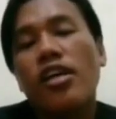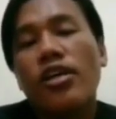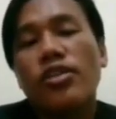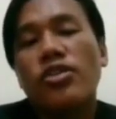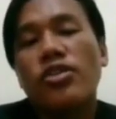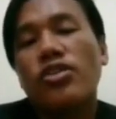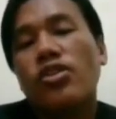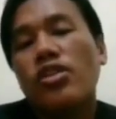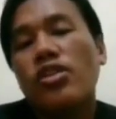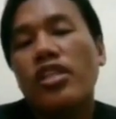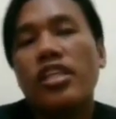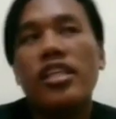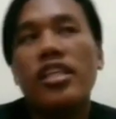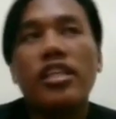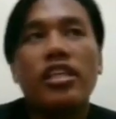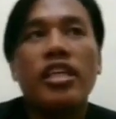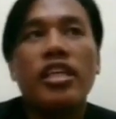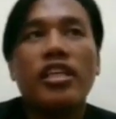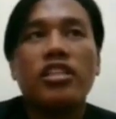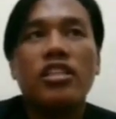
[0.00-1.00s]
So
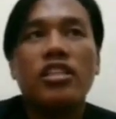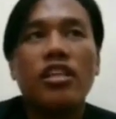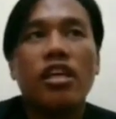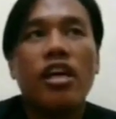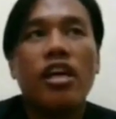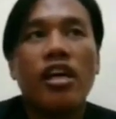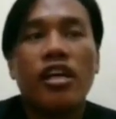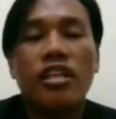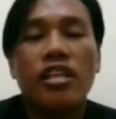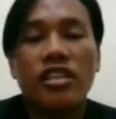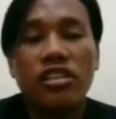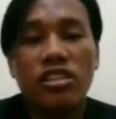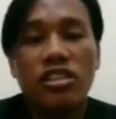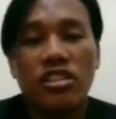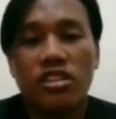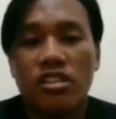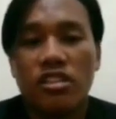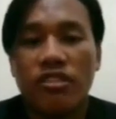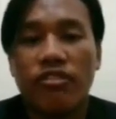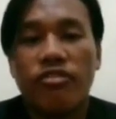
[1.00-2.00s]
the retina
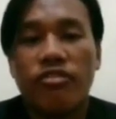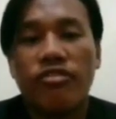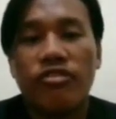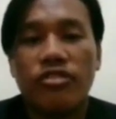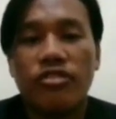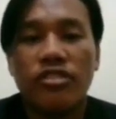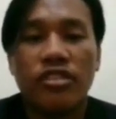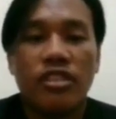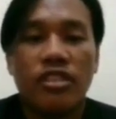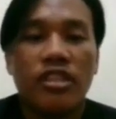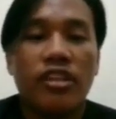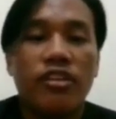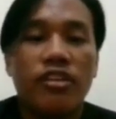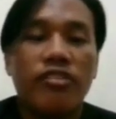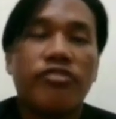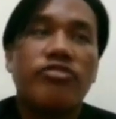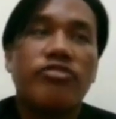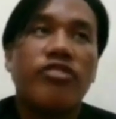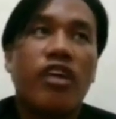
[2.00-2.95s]
receives nerve